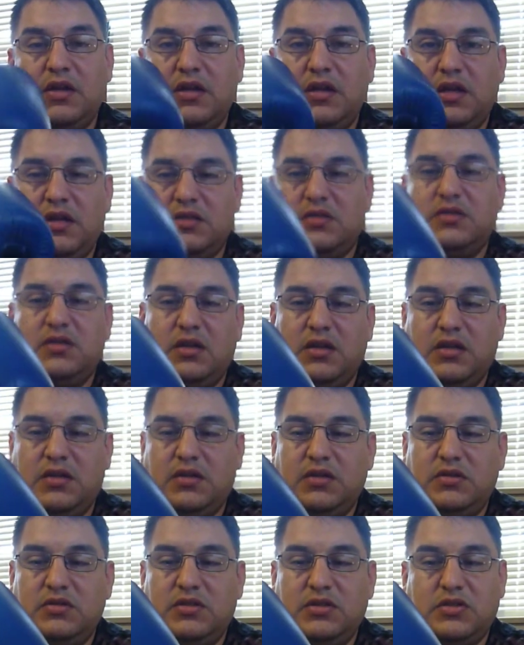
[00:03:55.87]
It's
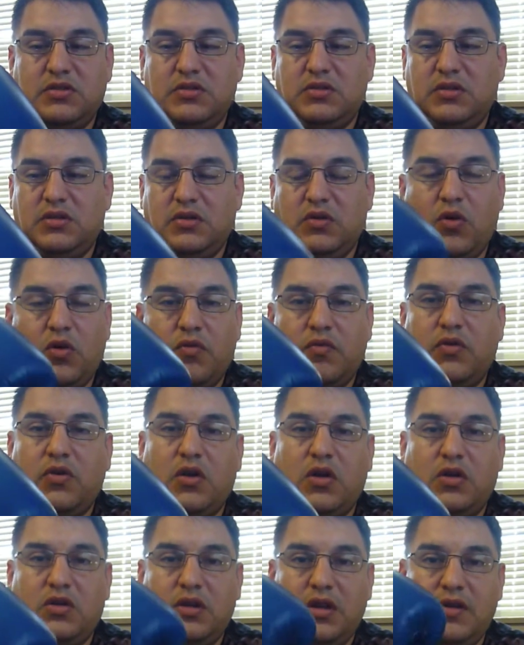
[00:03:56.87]
just
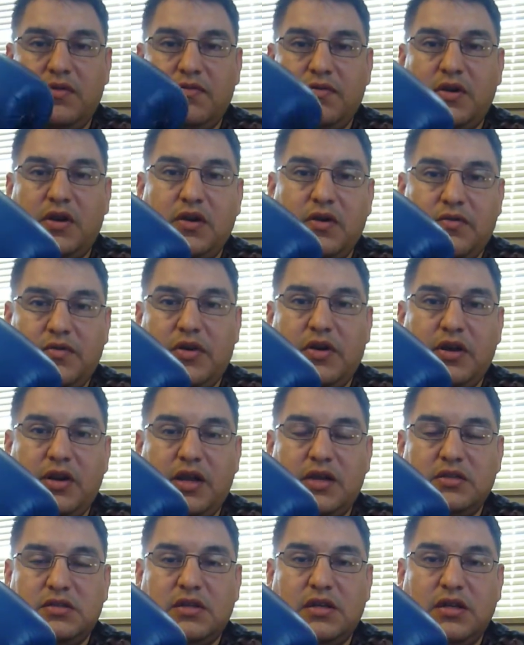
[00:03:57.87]
overall a very, very
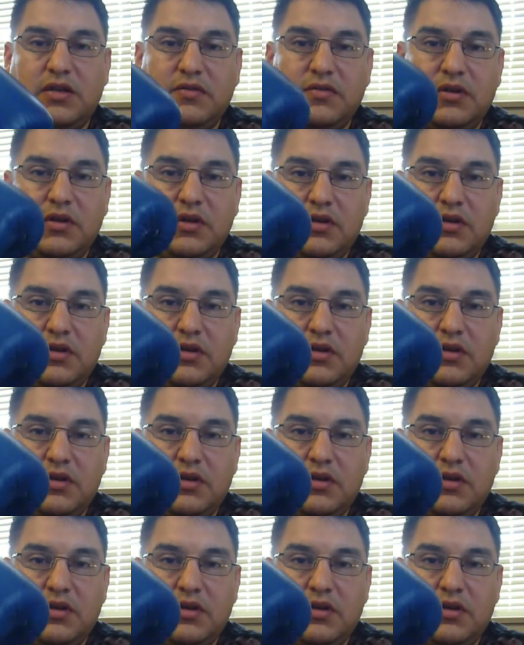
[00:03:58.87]
nice glove.